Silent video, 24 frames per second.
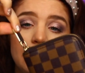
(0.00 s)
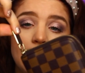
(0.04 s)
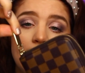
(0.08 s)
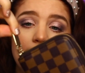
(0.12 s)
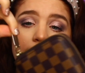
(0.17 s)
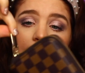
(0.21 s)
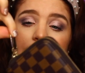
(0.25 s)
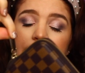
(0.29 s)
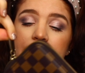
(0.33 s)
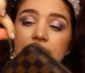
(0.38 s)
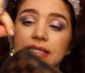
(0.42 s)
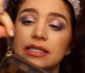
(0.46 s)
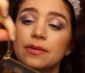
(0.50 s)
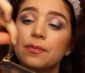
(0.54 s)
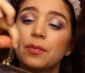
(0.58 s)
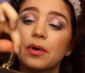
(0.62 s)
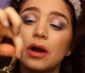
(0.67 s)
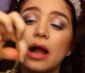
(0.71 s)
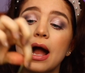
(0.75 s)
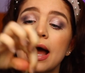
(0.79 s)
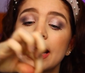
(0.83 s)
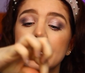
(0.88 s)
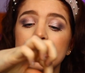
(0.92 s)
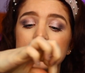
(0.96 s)
like the zipper
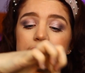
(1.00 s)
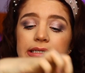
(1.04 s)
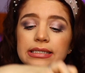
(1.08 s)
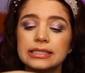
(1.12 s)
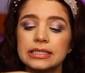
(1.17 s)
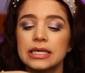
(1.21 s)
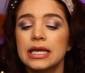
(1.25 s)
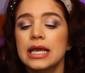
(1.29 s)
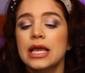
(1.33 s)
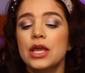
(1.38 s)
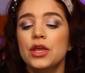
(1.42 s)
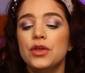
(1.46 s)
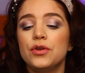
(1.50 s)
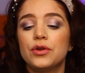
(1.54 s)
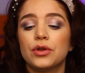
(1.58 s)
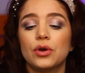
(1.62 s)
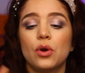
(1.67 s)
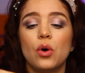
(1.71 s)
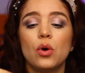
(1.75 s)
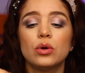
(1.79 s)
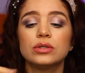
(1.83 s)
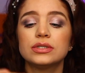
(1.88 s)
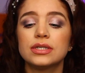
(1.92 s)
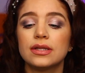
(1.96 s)
on it. You can
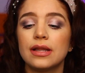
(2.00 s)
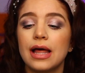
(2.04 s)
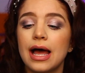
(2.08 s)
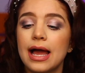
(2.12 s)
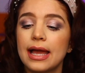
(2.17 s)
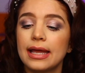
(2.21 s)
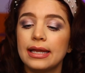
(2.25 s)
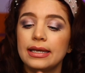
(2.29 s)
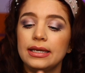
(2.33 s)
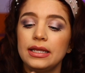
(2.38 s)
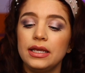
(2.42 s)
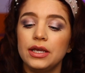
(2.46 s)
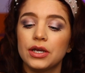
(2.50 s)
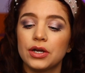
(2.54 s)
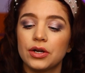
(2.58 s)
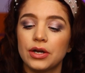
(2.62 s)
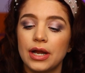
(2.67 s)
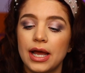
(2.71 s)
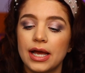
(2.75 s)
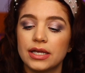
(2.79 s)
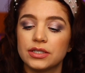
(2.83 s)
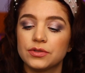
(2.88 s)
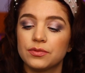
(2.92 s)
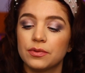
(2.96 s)
hold a lot in here. It
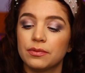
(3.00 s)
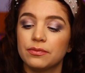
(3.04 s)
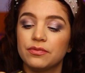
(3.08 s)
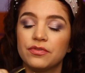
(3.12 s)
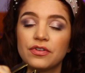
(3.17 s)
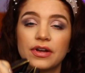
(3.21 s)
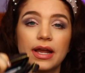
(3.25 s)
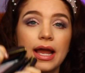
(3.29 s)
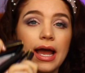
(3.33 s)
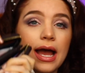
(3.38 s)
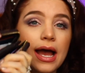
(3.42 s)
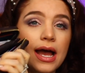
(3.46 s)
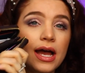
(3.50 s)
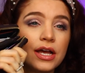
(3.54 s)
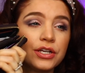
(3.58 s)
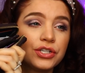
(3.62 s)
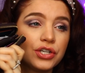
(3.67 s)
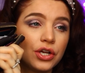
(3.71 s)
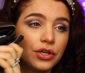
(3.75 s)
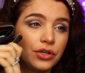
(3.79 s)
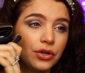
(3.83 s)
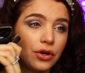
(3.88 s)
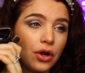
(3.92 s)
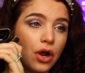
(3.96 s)
has room for cash,
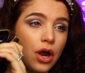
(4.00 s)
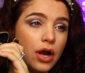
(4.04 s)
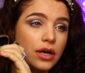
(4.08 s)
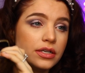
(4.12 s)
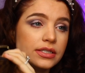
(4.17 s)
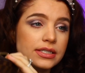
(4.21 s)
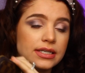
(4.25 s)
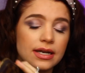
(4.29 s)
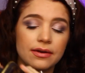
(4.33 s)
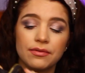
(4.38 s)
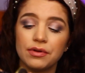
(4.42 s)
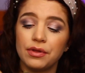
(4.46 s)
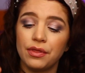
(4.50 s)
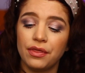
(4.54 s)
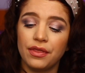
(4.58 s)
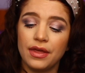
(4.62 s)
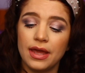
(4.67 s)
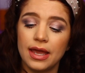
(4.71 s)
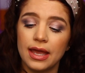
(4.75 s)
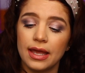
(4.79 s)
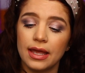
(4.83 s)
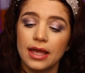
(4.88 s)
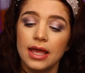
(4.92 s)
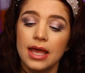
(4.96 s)
all your cards and
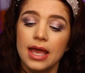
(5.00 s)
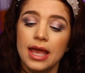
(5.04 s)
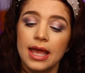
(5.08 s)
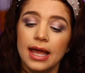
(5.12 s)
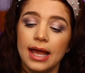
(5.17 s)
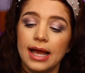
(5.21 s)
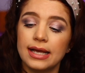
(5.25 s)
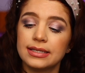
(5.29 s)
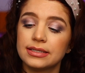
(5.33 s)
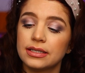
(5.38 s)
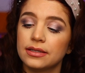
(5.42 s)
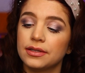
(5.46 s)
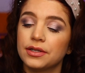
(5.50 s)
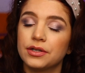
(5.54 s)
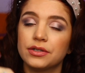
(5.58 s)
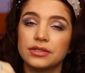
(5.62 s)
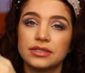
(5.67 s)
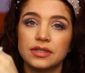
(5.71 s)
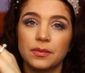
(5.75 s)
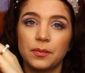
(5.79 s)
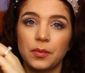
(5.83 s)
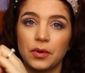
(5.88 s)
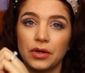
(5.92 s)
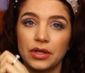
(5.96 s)
everything. It has a little
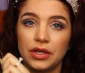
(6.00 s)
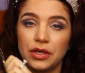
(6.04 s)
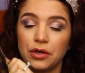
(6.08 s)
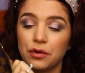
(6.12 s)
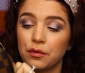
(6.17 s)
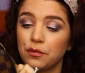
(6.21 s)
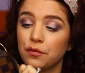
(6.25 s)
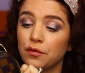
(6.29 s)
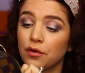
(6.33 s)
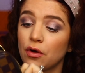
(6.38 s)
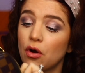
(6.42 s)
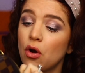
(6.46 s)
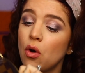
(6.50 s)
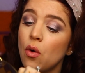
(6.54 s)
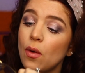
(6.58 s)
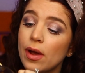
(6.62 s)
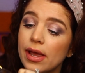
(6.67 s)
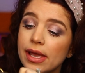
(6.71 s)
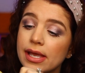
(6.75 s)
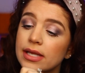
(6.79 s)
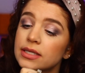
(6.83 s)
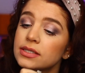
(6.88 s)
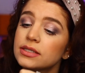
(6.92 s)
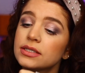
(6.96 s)
zipper here for
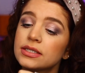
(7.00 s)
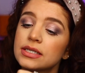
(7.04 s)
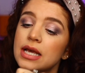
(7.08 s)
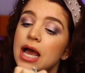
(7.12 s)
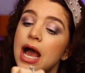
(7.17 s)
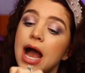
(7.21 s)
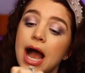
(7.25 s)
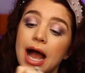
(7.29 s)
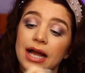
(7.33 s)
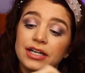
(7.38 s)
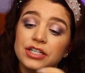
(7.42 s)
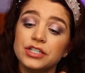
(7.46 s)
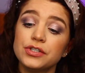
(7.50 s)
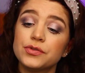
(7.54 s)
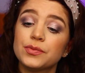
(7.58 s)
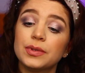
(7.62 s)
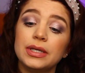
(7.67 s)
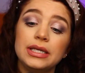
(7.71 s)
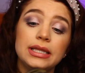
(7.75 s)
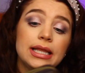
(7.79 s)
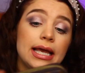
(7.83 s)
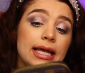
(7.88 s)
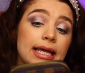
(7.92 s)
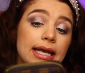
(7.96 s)
coins. I just
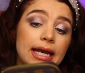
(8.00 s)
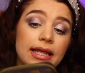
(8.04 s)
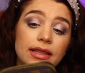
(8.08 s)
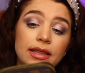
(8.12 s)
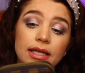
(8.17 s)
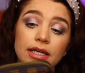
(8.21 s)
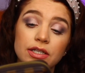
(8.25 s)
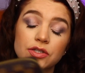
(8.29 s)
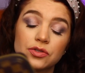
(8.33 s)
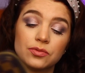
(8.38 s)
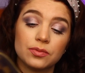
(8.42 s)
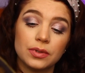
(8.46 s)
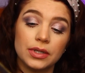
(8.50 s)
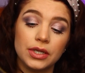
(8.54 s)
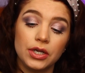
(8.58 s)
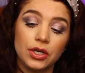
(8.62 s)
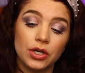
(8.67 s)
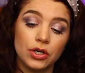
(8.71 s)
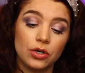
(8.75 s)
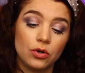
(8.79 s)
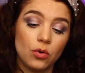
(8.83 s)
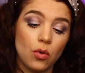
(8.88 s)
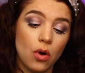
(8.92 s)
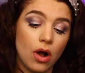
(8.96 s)
really like it. I think it's really
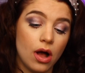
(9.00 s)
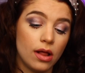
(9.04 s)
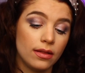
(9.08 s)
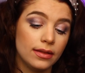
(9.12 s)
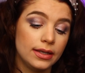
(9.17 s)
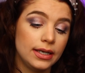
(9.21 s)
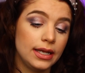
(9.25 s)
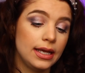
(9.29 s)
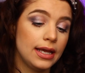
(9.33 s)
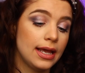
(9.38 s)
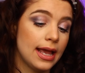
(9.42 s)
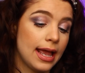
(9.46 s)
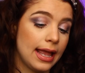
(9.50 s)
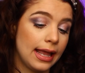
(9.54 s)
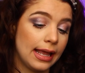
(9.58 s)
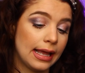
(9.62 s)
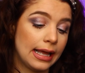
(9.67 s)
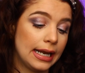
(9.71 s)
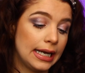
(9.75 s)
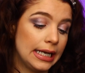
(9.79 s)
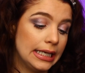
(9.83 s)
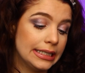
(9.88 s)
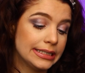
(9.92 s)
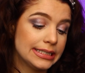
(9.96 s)
good quality
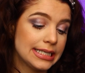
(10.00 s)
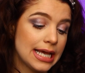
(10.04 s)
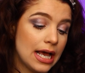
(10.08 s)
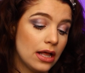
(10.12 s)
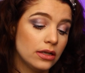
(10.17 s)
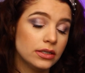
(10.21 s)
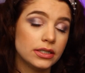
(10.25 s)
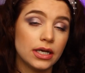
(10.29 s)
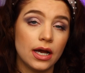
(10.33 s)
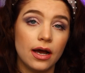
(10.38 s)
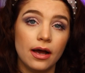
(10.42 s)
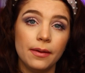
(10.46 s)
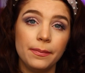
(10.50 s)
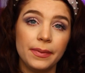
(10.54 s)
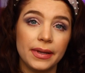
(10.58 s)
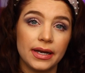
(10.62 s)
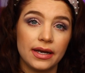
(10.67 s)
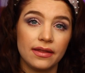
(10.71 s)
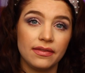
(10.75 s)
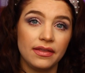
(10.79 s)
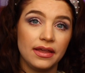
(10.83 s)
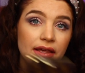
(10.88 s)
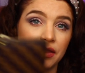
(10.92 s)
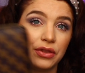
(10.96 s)
and it's held up
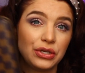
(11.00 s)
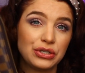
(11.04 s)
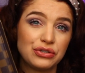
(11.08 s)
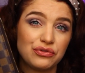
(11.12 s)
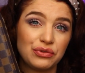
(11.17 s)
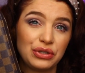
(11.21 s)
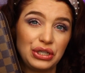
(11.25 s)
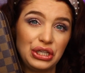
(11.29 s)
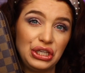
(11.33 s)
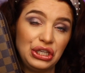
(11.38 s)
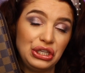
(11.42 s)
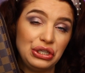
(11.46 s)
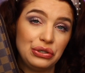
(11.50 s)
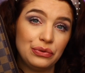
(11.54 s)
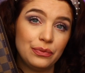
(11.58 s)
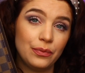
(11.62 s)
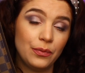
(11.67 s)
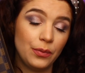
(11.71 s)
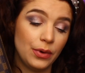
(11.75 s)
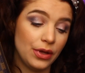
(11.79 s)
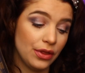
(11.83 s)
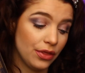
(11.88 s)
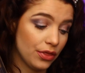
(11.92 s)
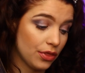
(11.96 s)
and I think it looks really really cute
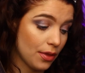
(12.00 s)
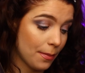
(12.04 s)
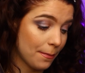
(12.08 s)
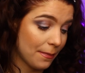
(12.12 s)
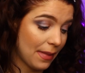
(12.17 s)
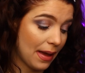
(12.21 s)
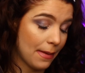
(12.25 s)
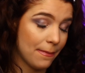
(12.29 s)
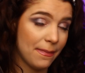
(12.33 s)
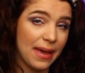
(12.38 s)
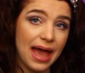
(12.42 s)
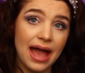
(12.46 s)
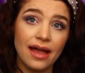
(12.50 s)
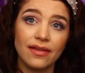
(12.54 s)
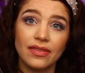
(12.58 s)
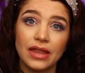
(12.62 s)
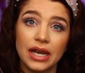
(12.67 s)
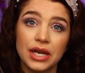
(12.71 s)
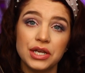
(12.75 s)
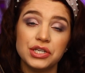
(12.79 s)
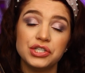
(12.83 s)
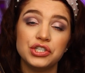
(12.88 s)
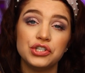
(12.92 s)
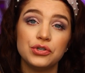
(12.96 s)
with my bag
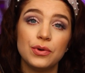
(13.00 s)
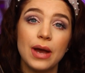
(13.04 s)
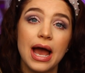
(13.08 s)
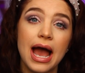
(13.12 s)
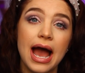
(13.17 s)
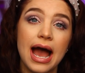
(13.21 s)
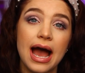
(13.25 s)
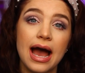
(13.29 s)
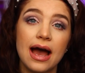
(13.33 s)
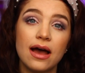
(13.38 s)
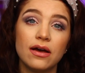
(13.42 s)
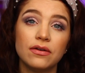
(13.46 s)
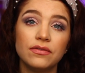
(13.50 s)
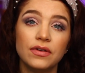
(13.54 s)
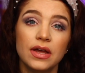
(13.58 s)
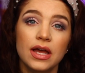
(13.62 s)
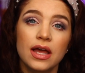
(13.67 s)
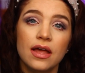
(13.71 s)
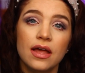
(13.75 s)
that I do have.